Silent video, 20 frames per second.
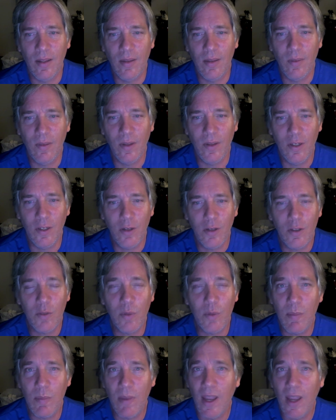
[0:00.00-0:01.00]
when the dear
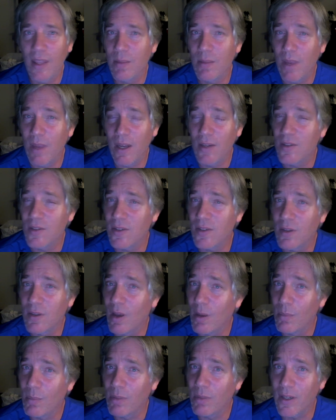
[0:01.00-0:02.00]
sweet man that managed this
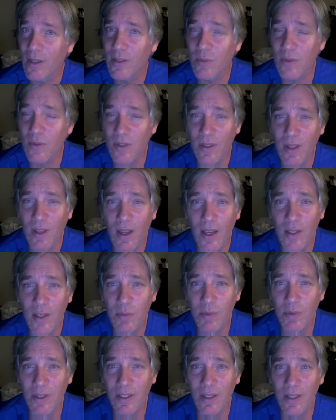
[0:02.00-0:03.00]
complex was in the
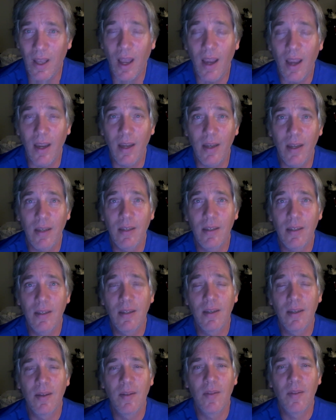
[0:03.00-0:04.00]
hospital dying,
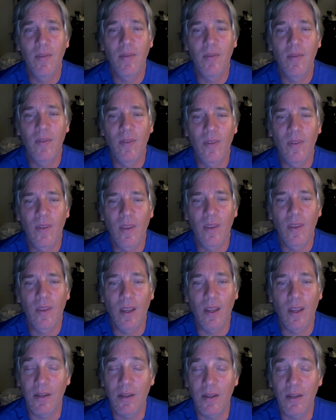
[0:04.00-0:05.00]

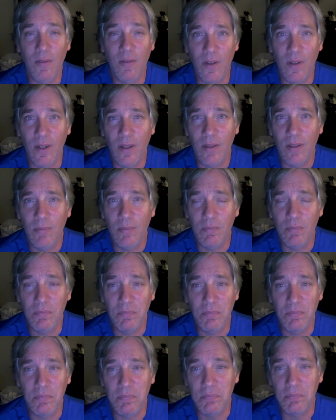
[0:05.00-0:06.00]
I dived in
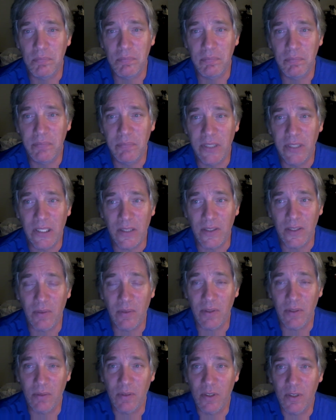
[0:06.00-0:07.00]
because that
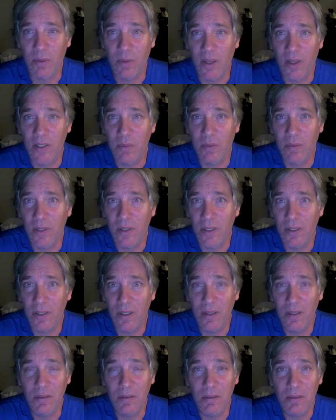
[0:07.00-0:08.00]
was a responsible thing to
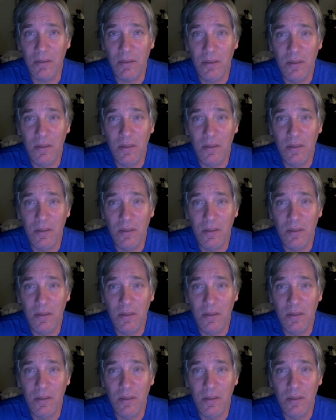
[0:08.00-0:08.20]
do